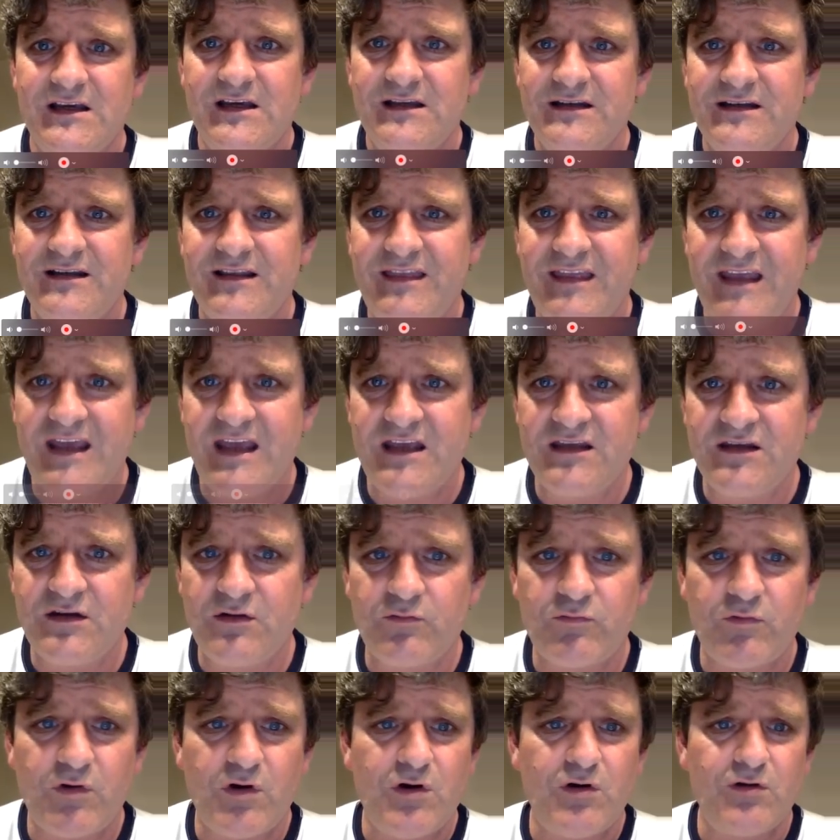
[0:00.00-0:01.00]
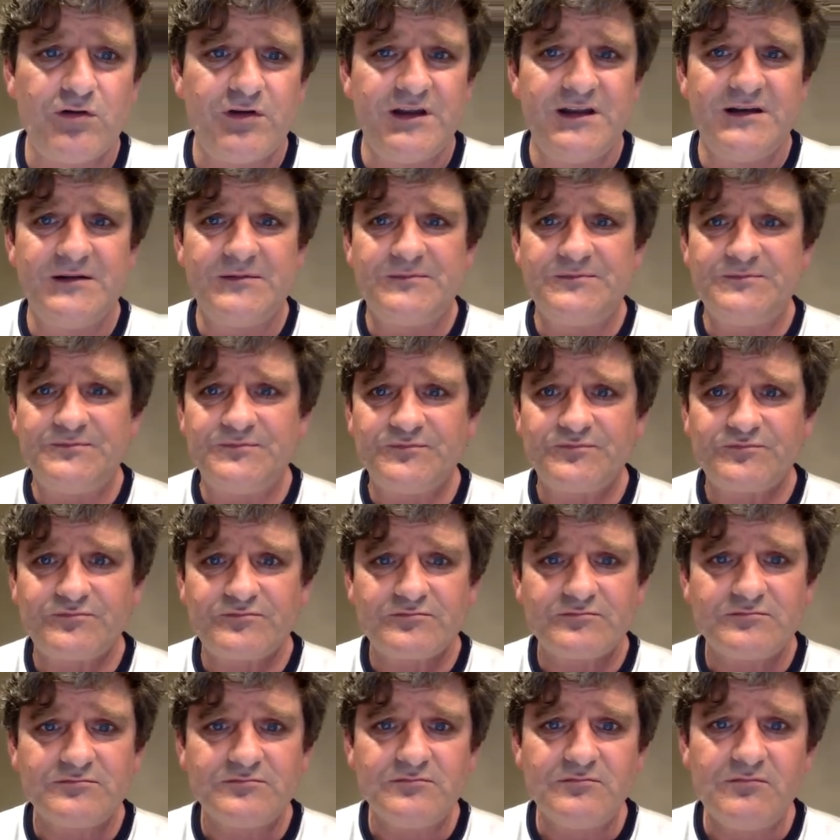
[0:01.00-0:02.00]
Nathaniel Rowland,
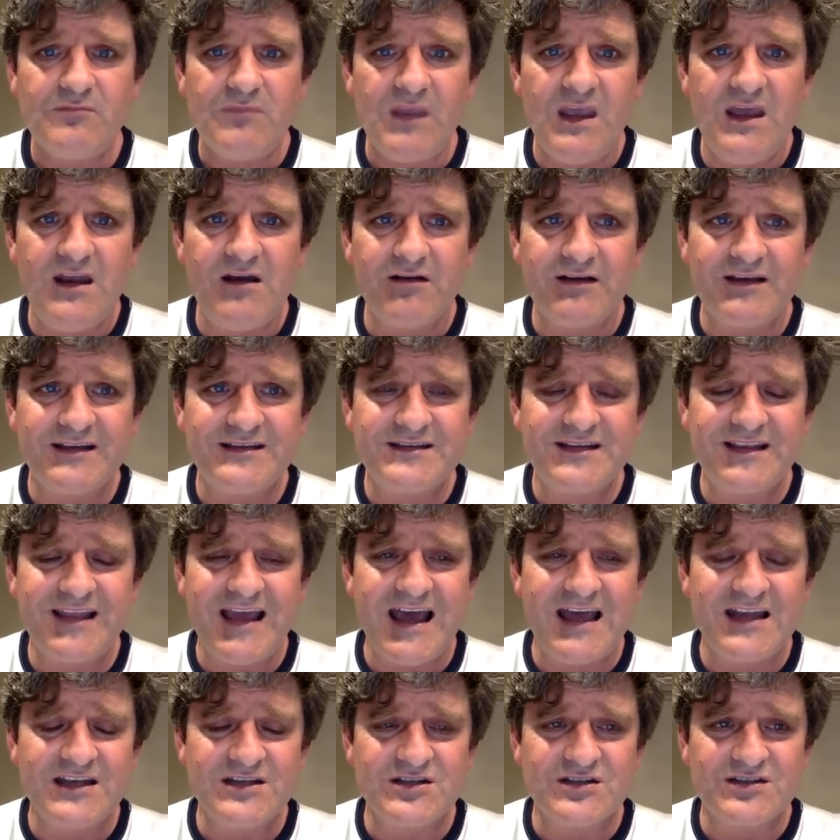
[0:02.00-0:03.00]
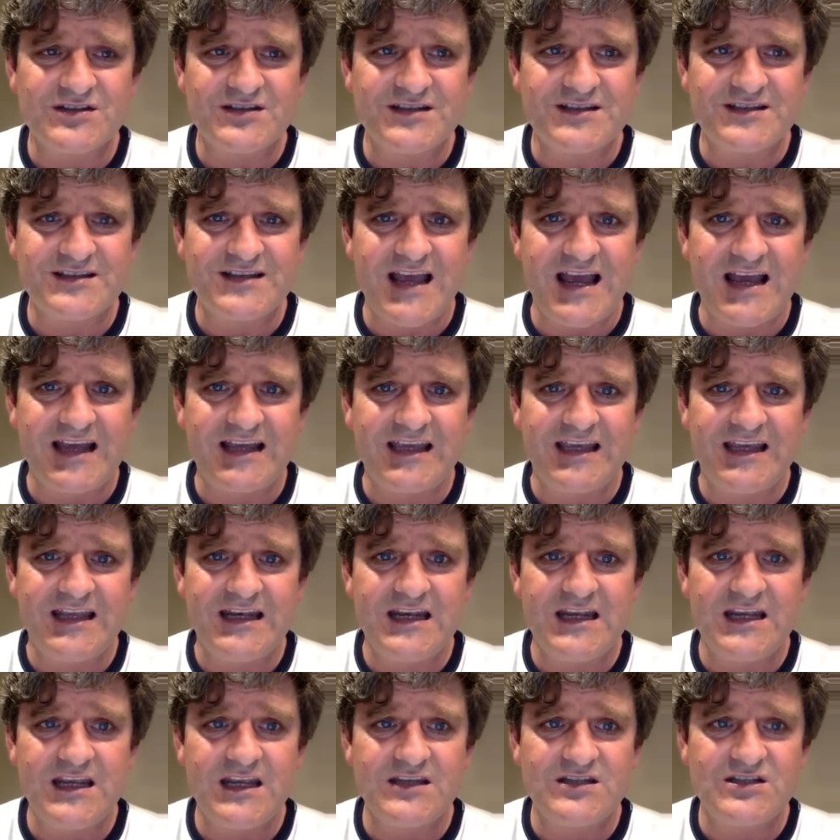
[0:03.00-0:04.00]
and I'll get to that in just a second.